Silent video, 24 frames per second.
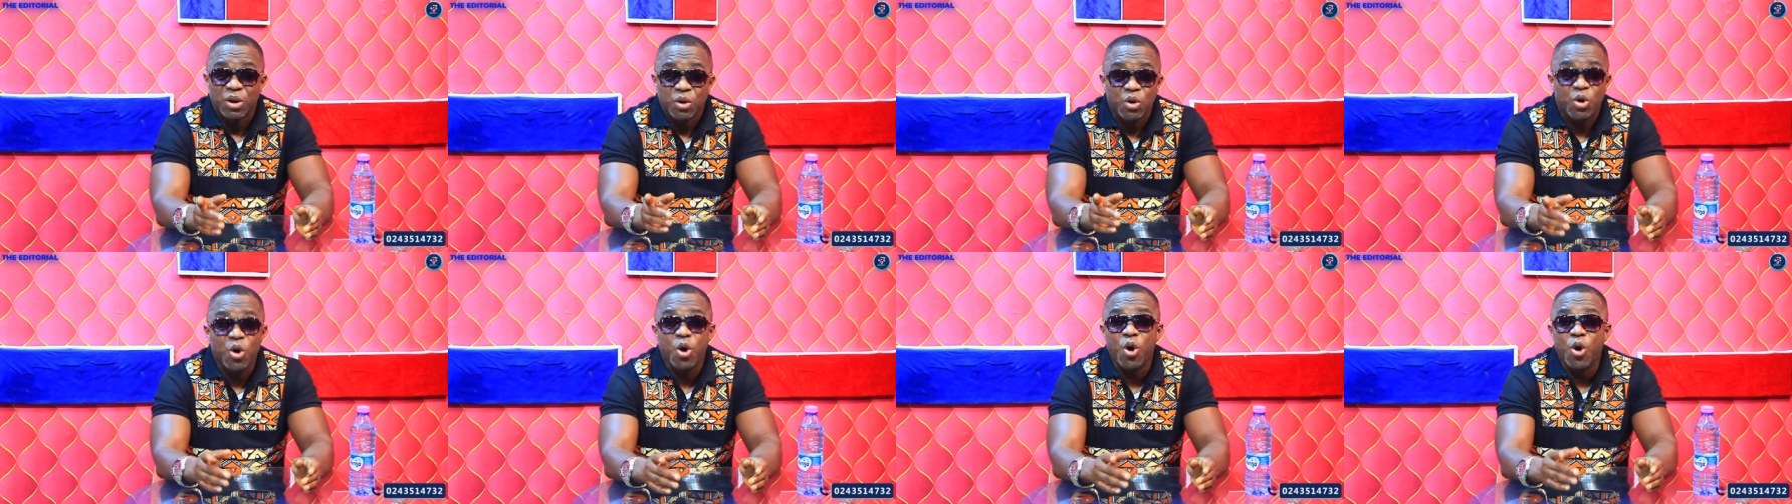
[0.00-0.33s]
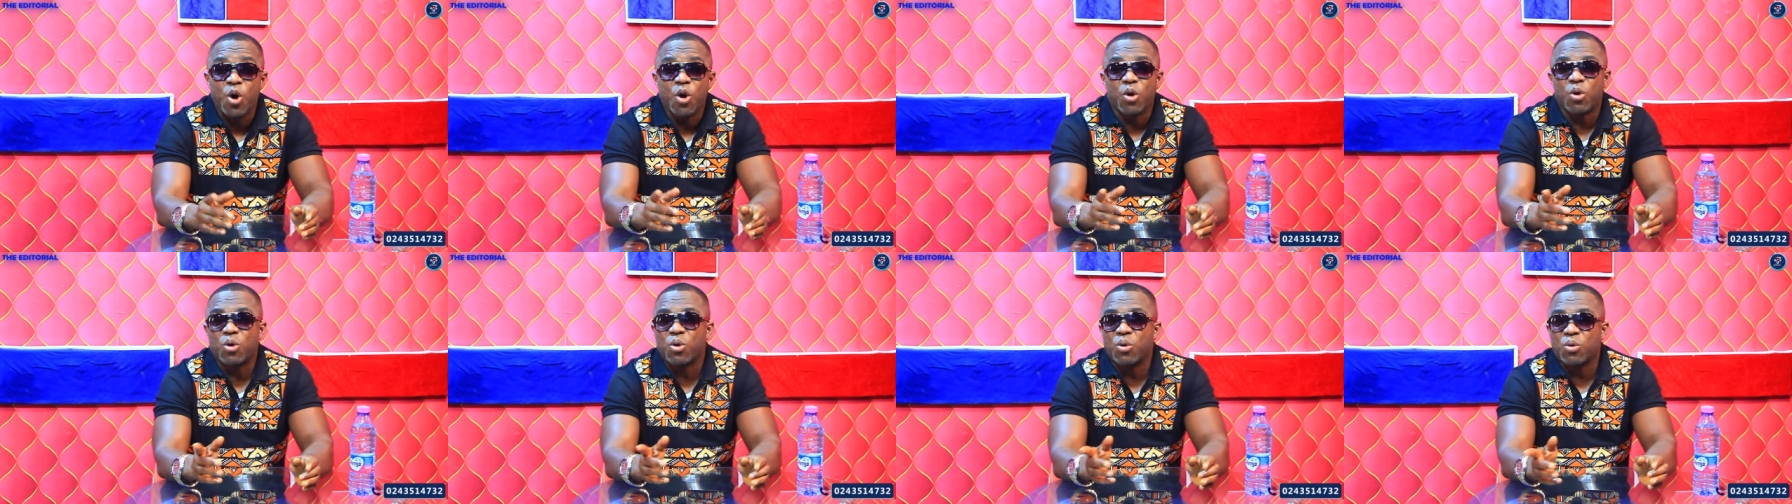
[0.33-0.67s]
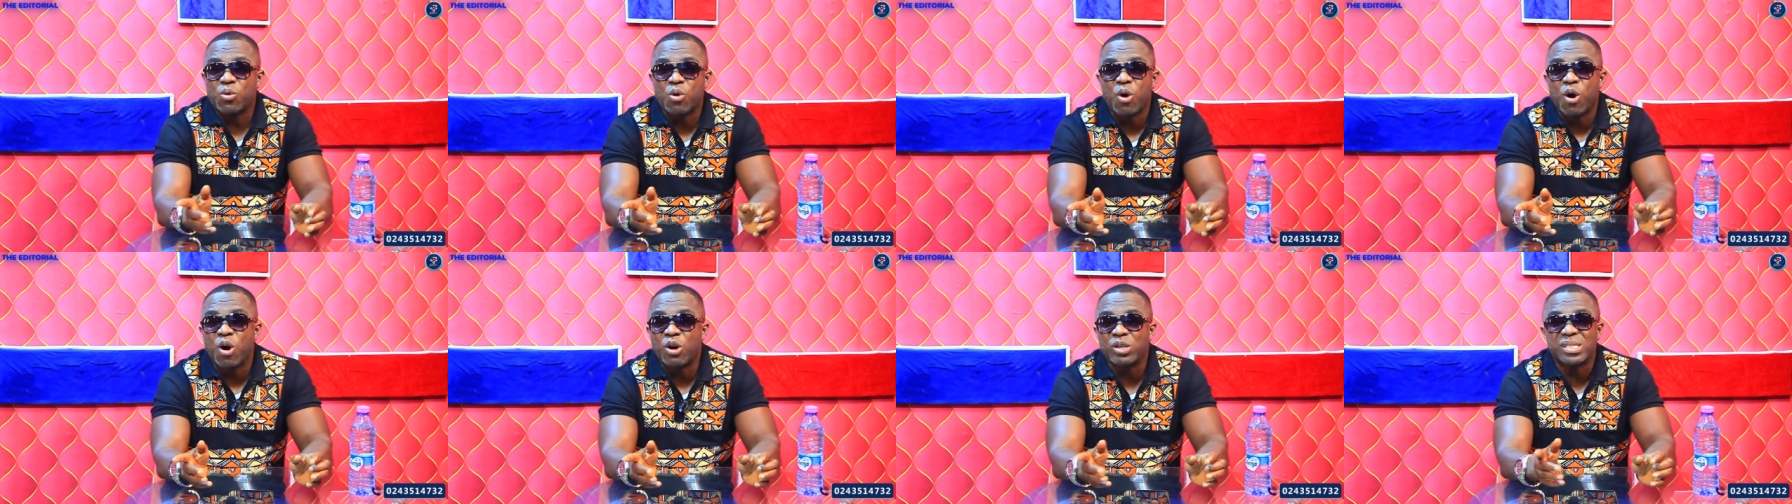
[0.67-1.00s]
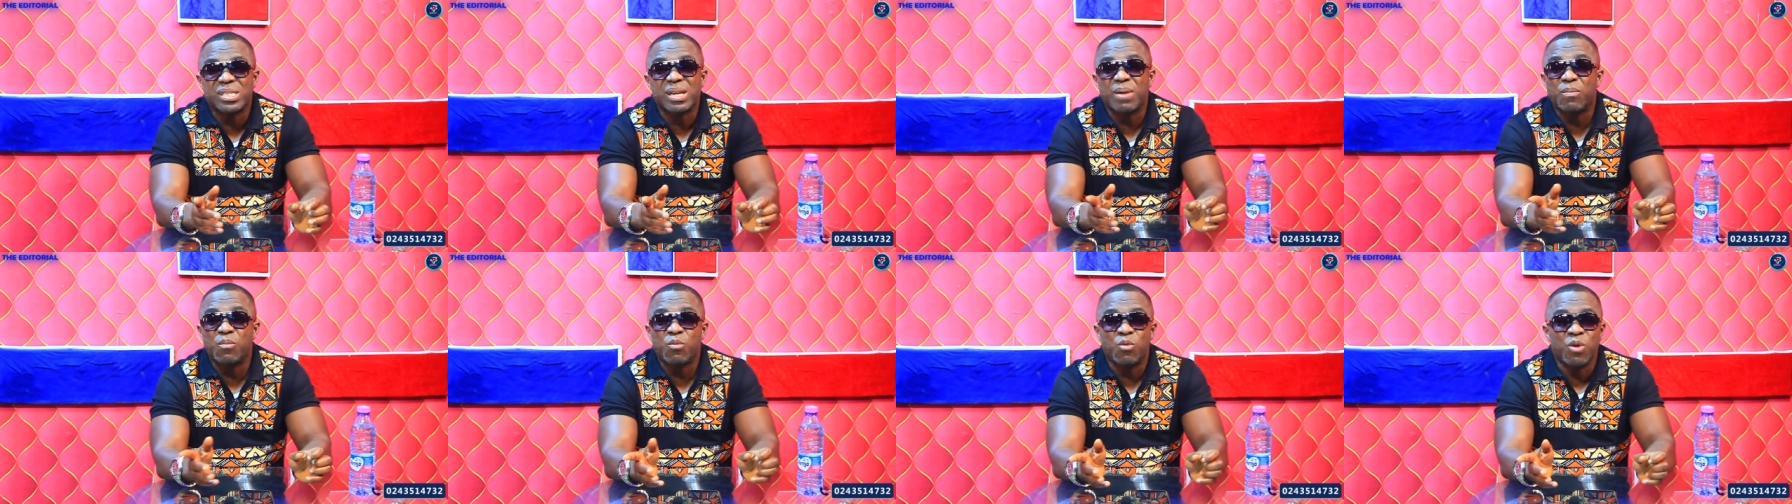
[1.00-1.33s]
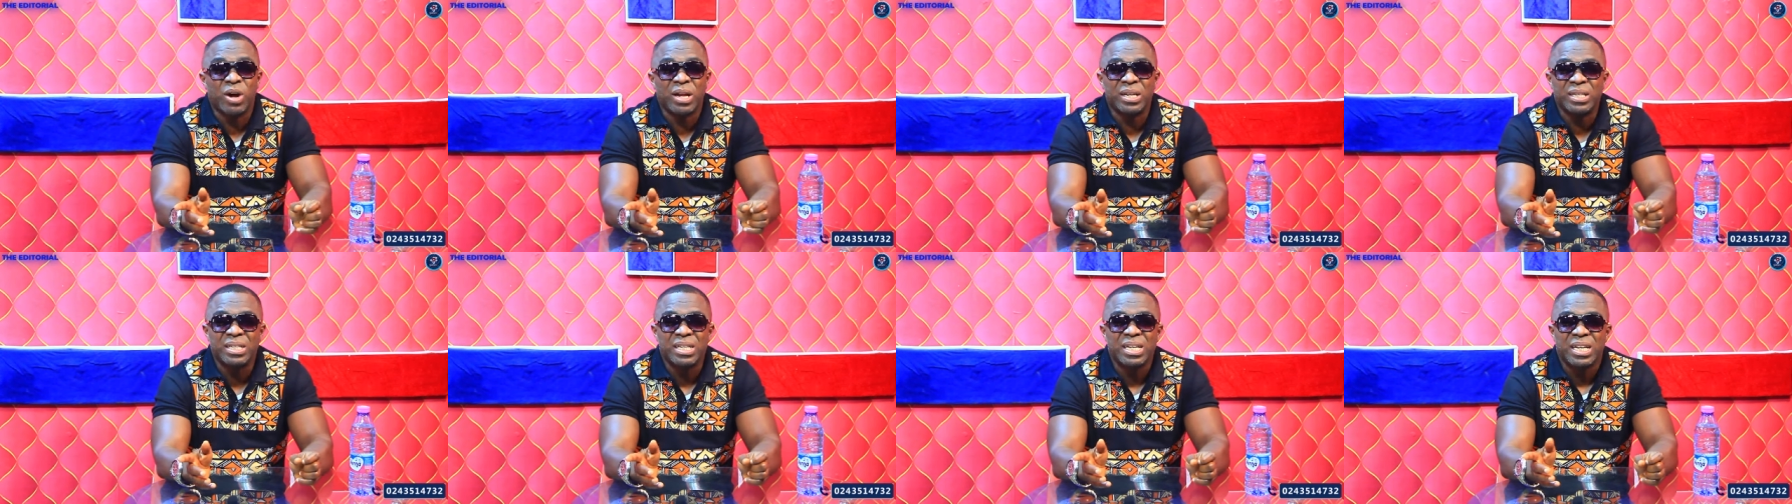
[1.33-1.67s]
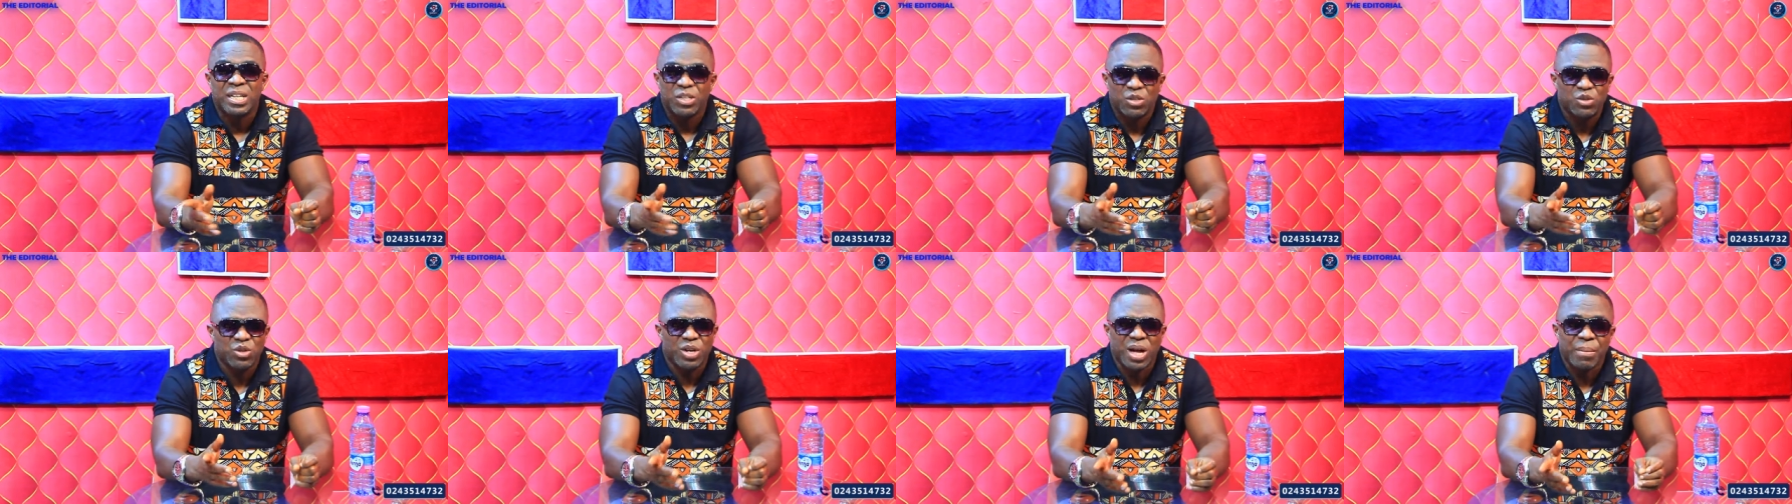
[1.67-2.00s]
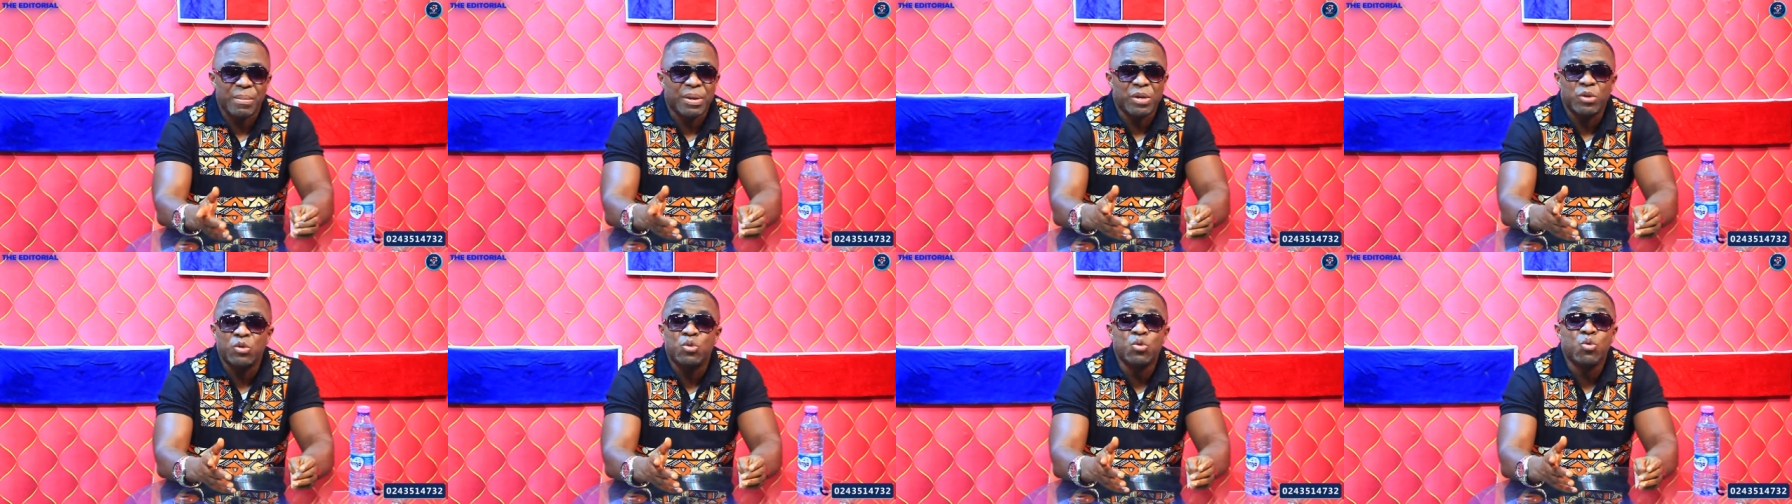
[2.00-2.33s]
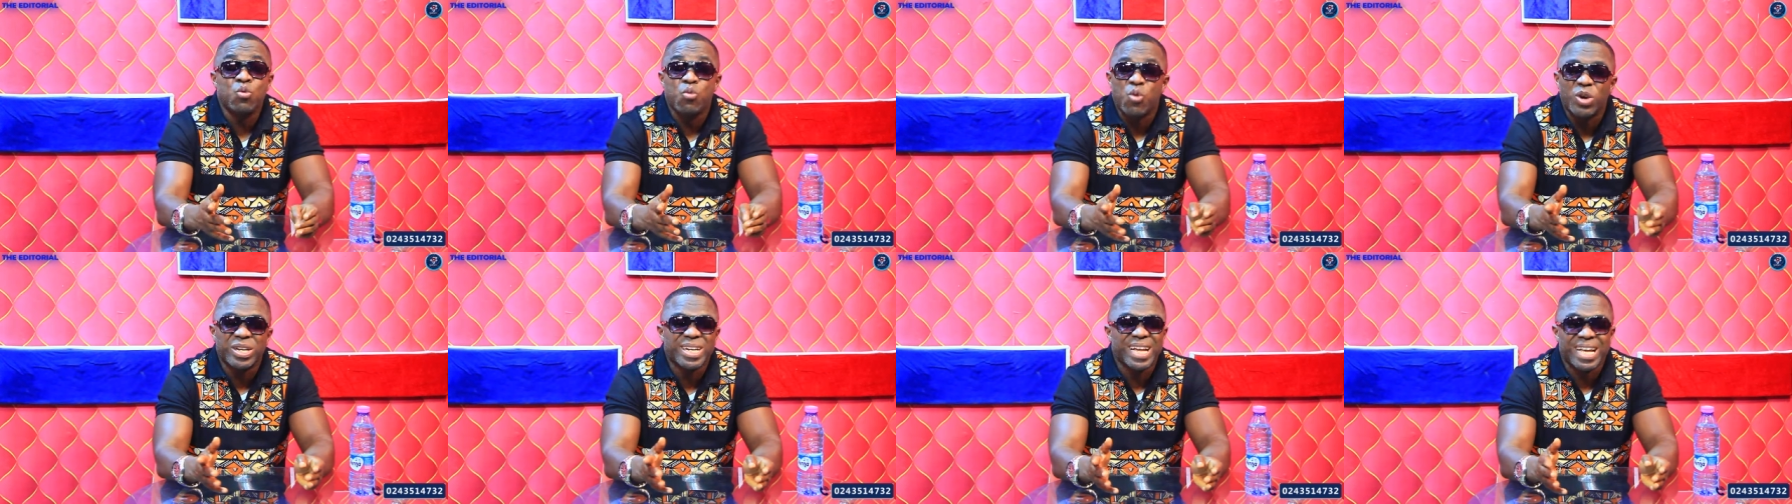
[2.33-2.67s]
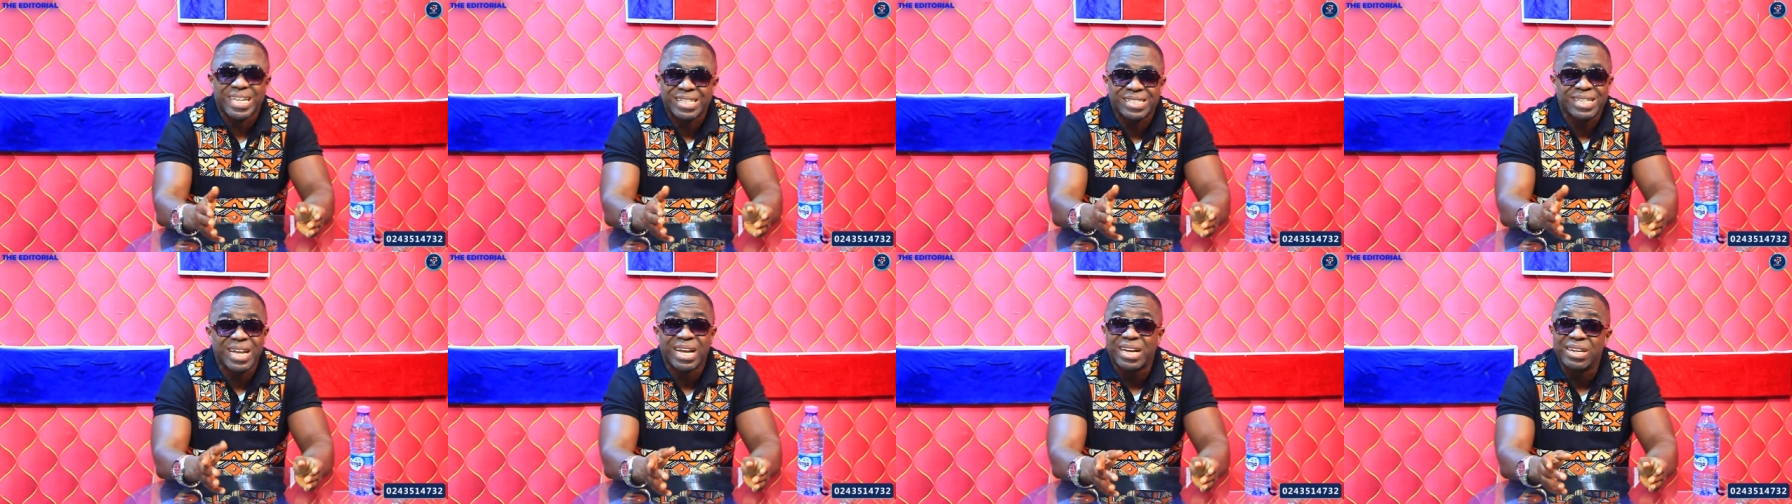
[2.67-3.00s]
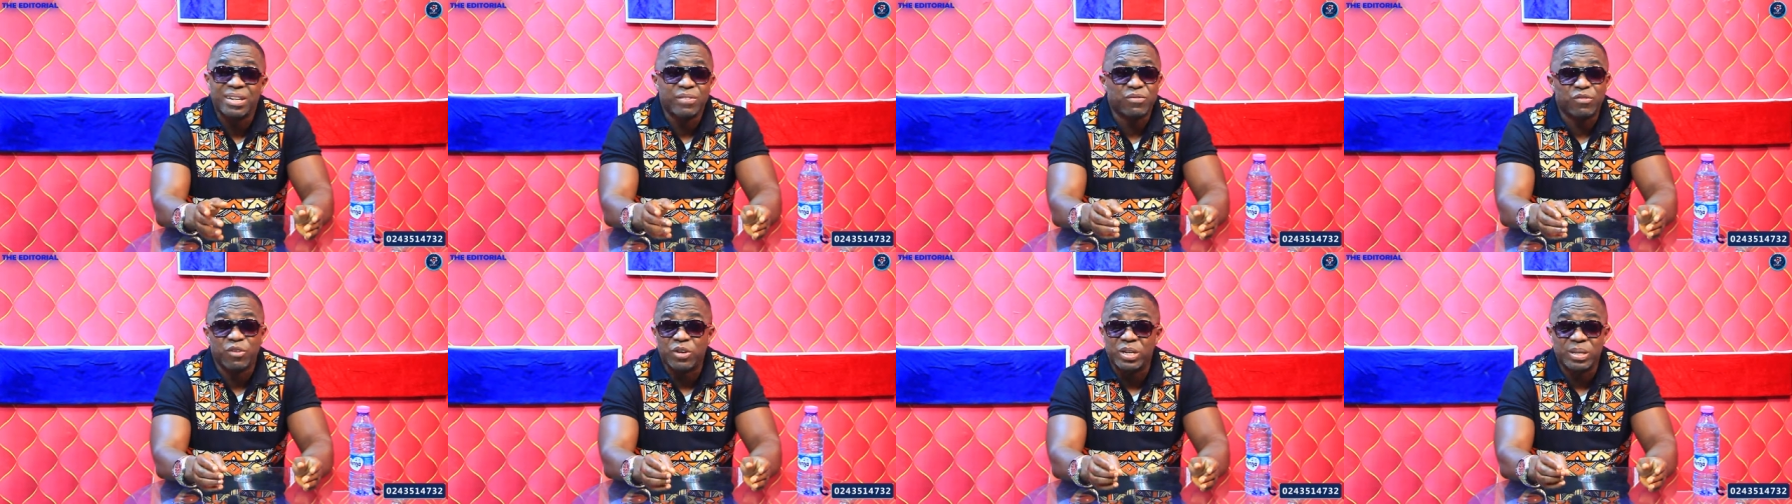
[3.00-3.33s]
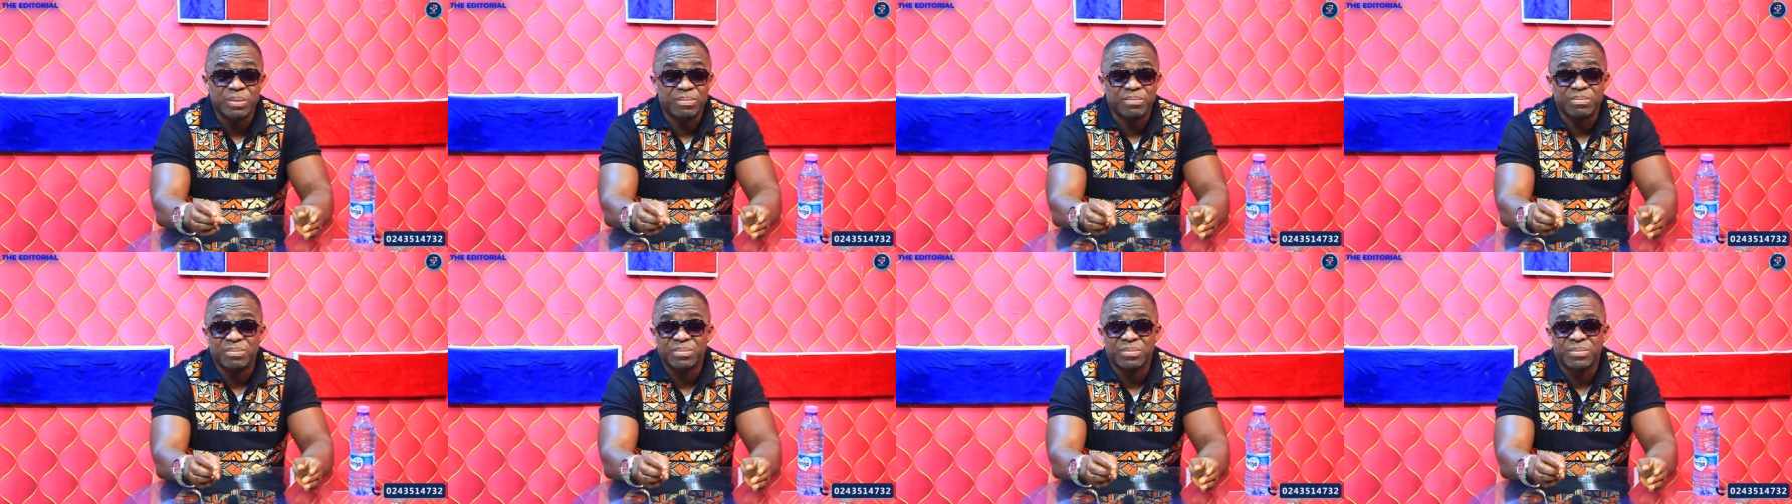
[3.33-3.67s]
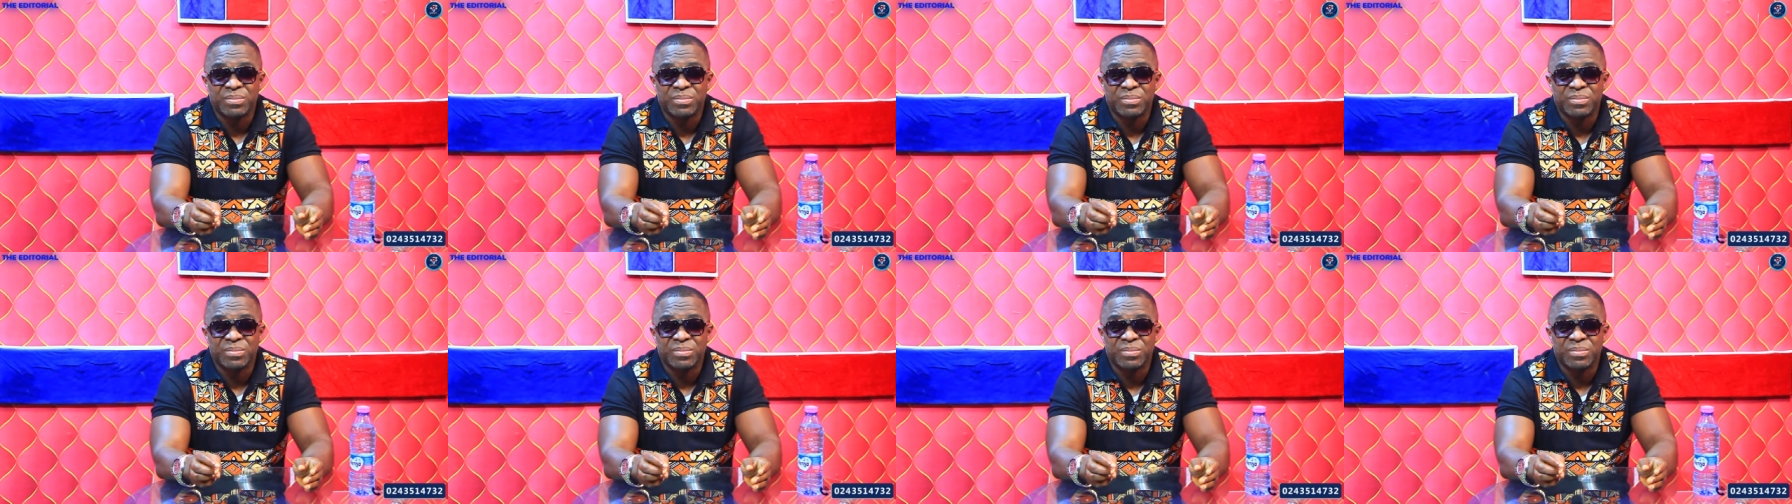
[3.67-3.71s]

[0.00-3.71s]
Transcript: go call someone to come and do what exactly for him?